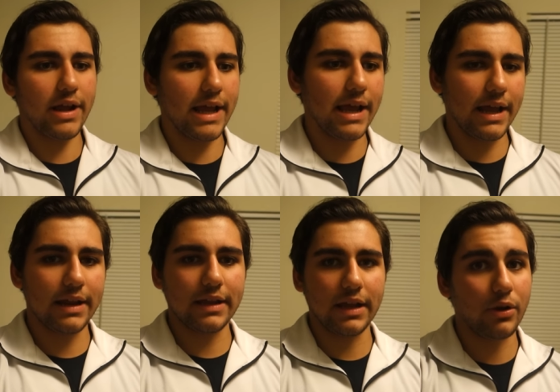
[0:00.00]

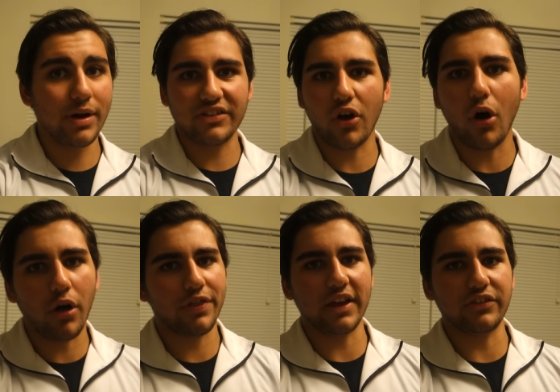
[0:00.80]
And you know what? It's
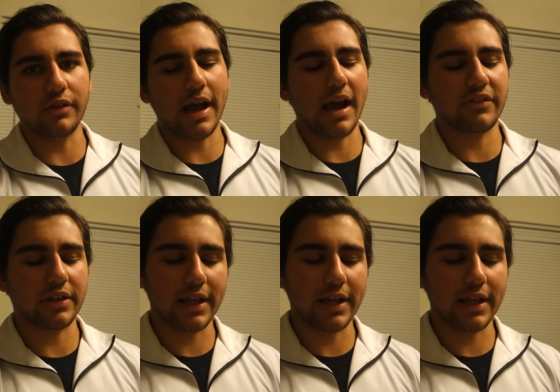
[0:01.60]
all thanks to you guys.